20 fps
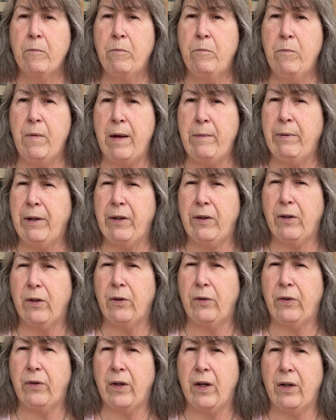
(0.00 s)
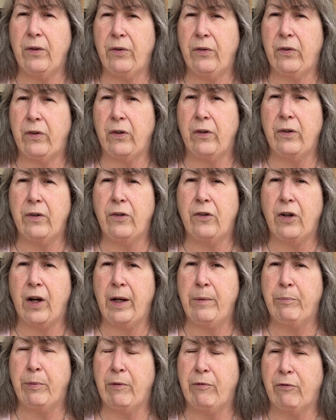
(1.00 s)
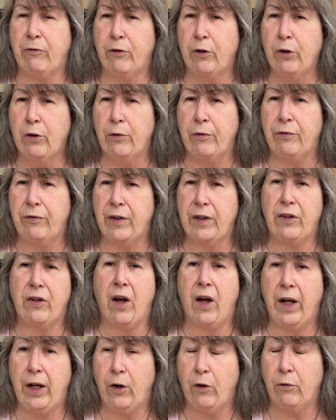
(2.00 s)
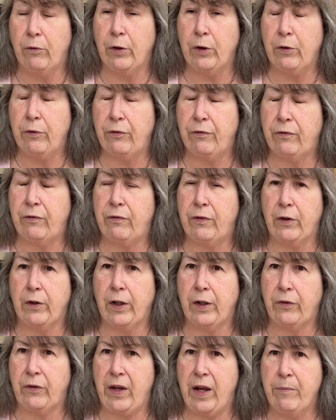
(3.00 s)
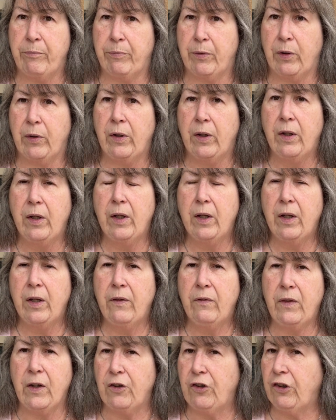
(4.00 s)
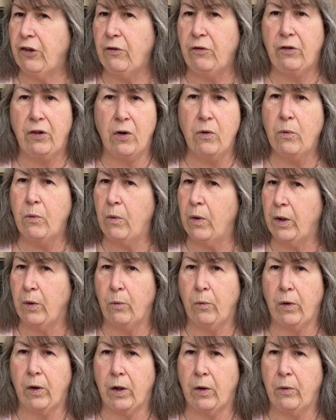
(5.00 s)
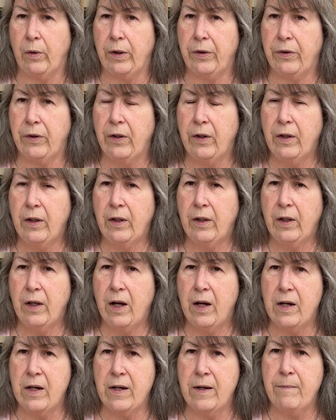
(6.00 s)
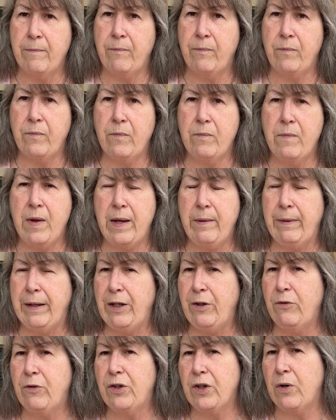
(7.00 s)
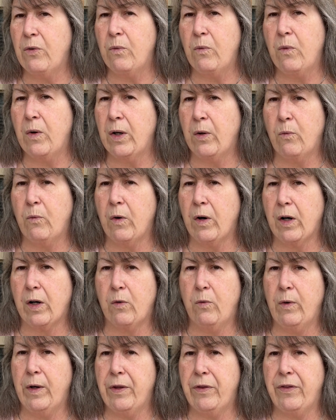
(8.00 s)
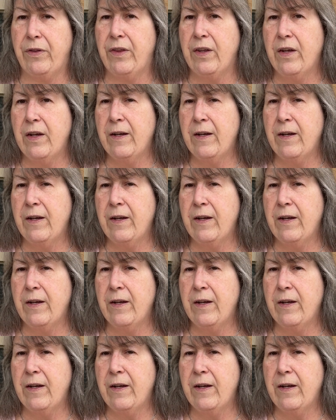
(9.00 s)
Maybe there's a certain type of roof, a tile roof, for example, that you don't want to work with. Maybe you don't want to work with